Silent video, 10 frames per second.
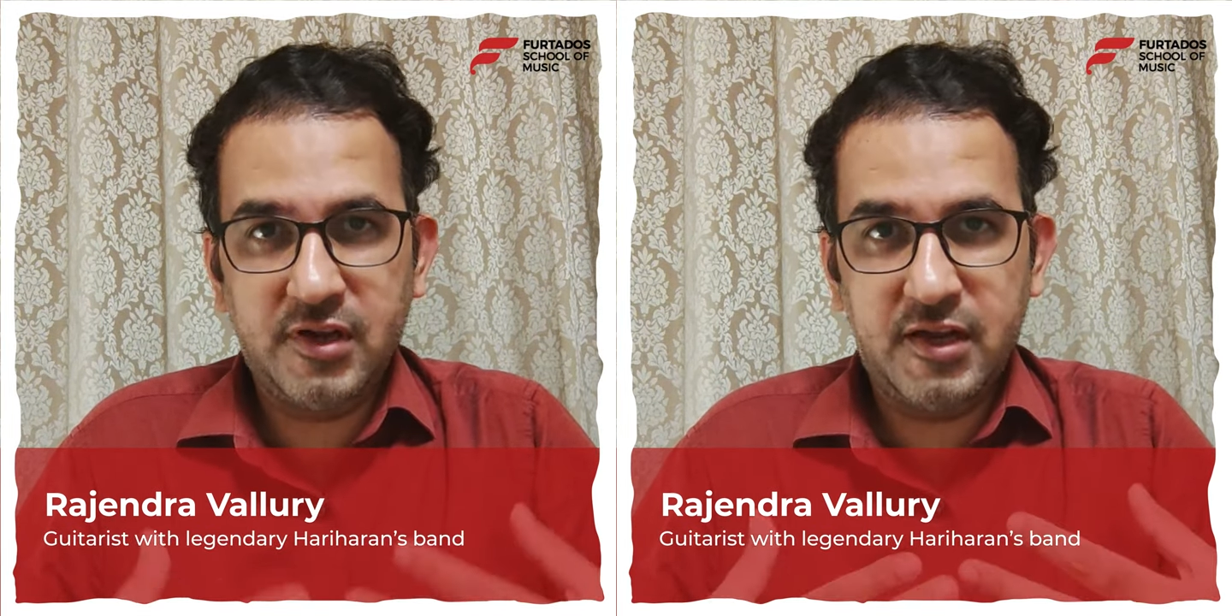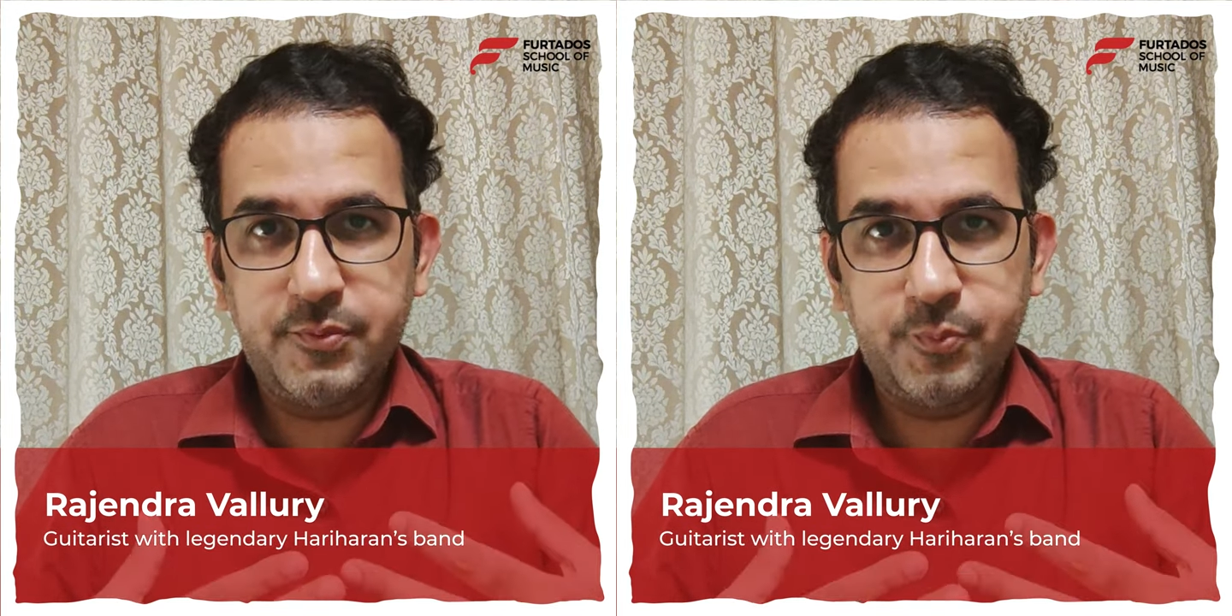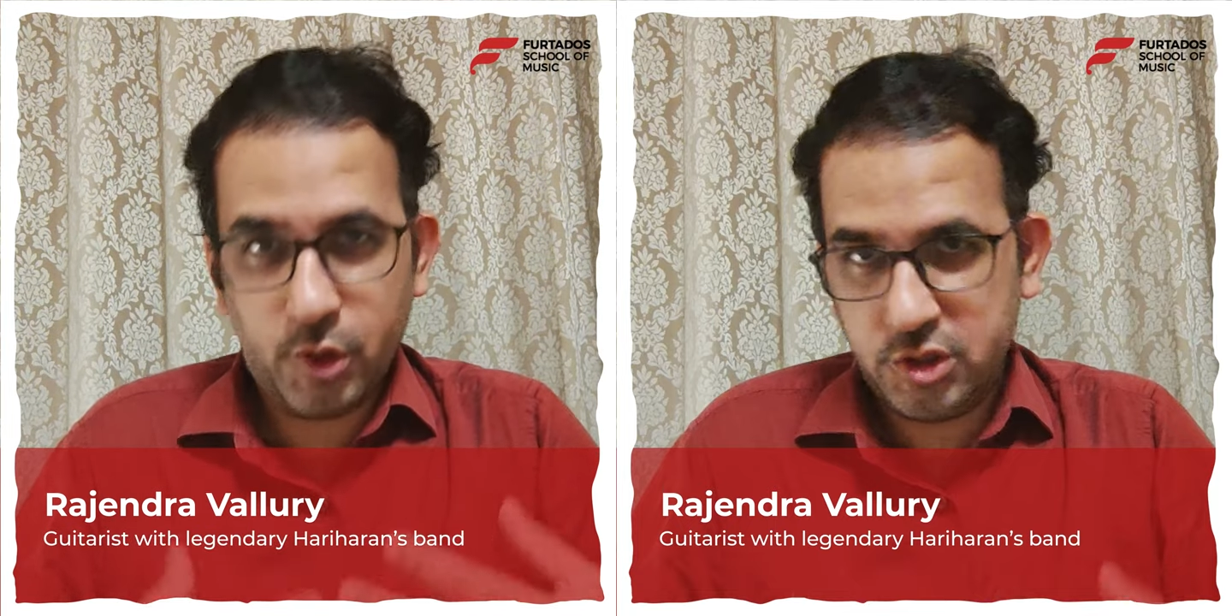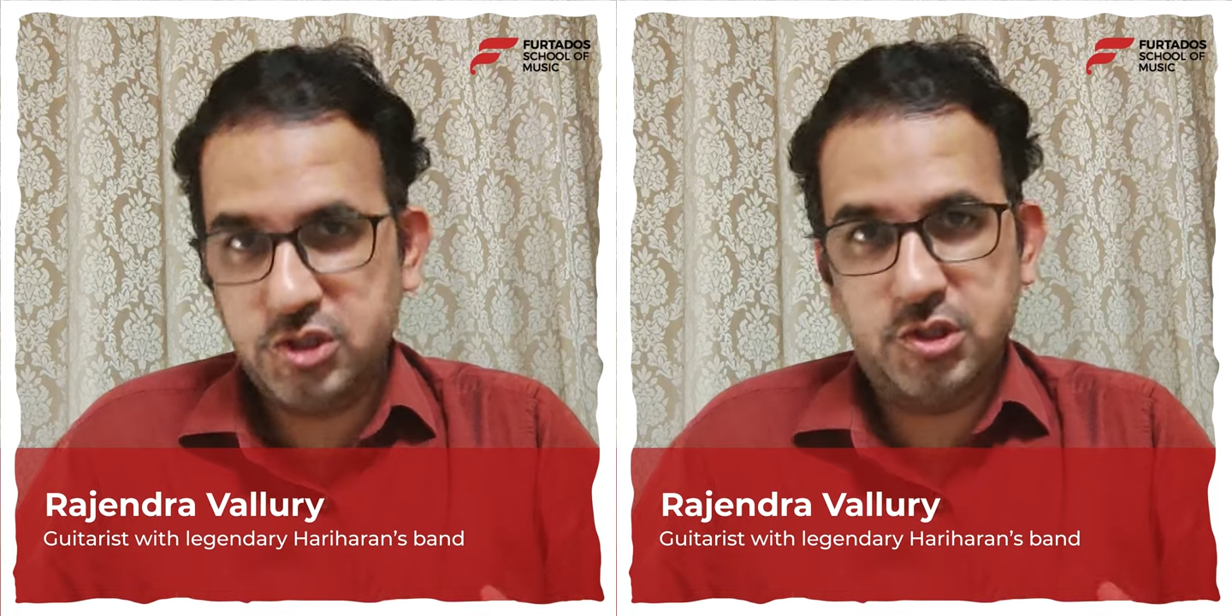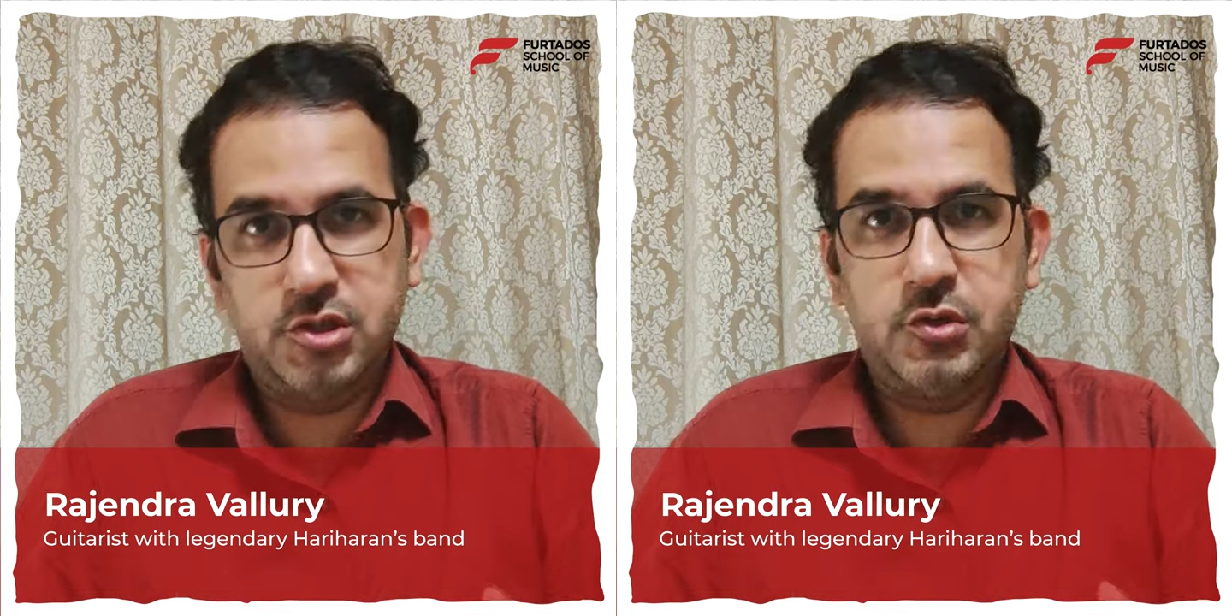right
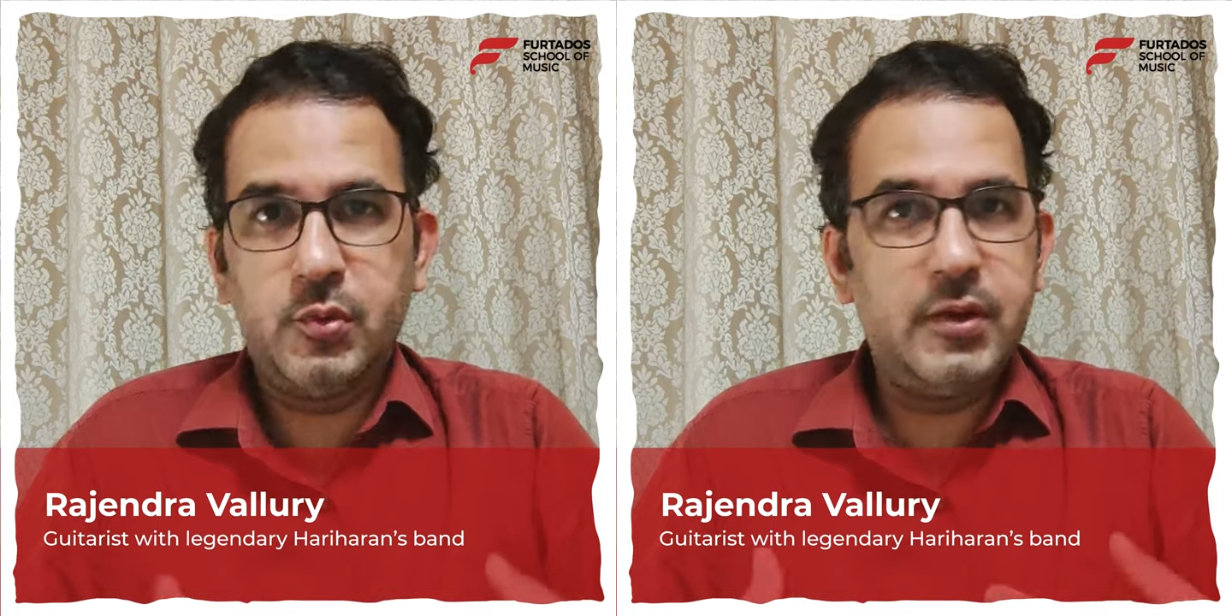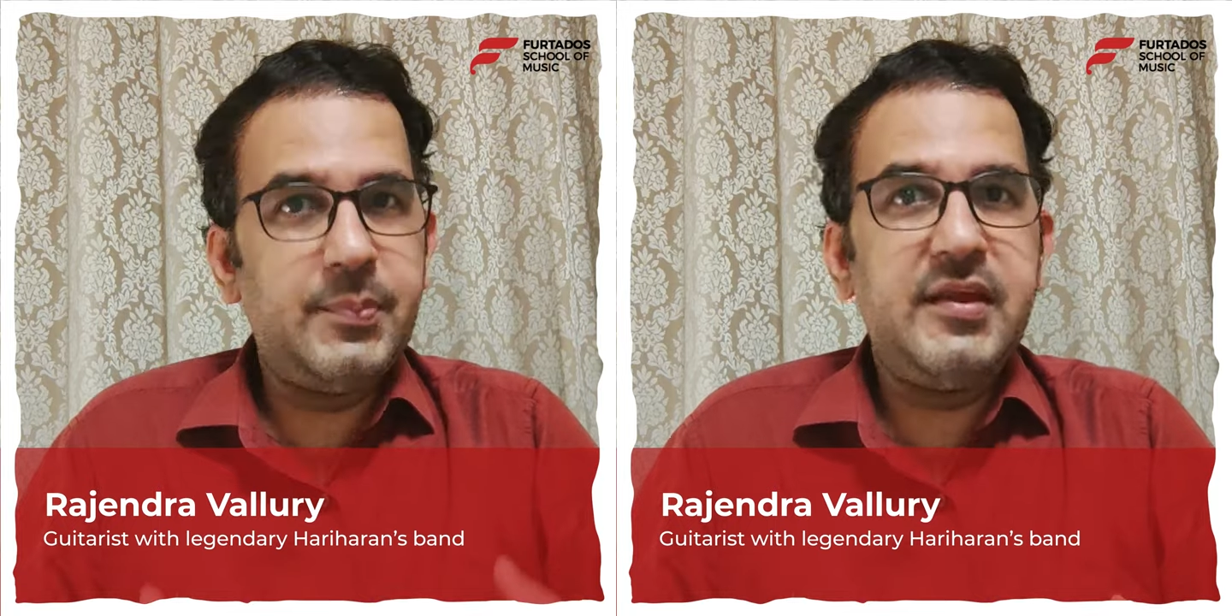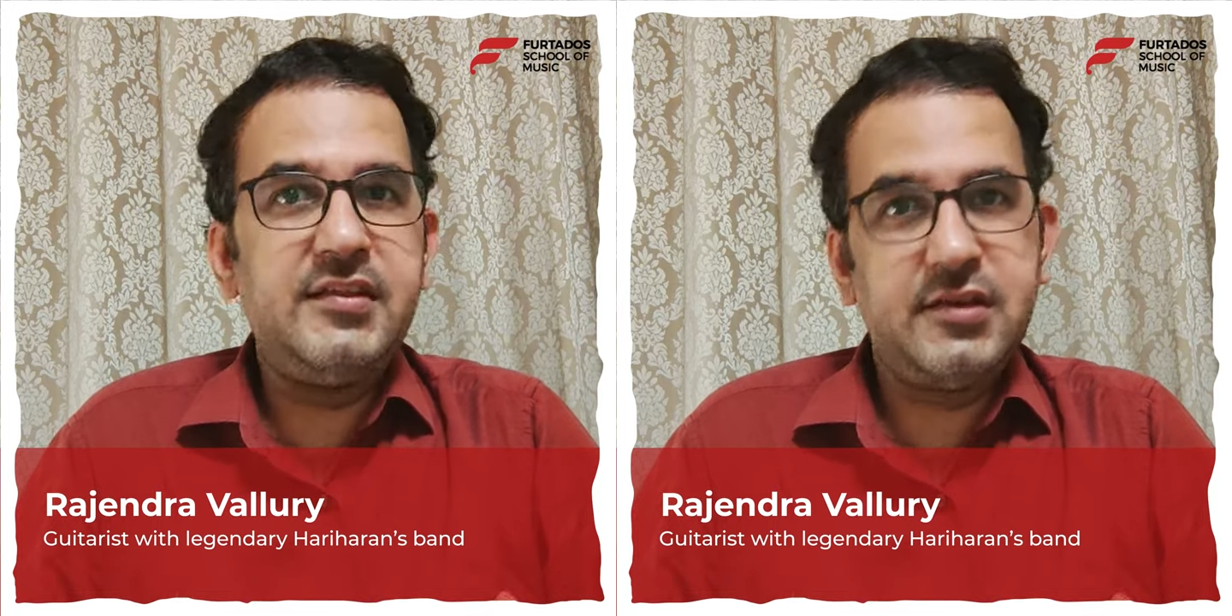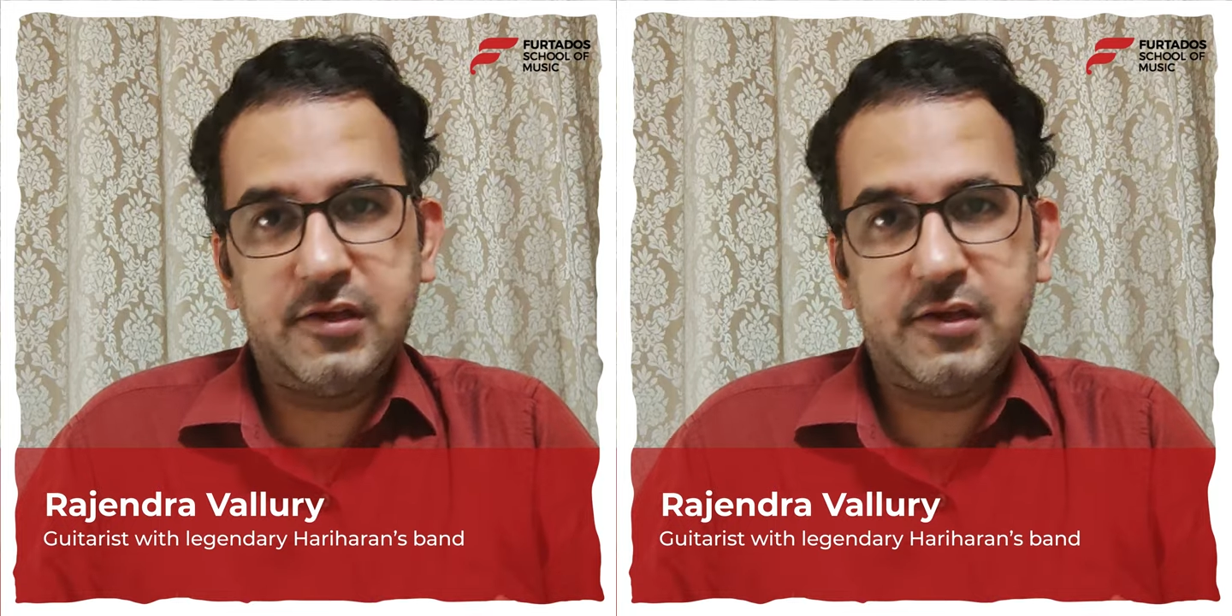posture while playing the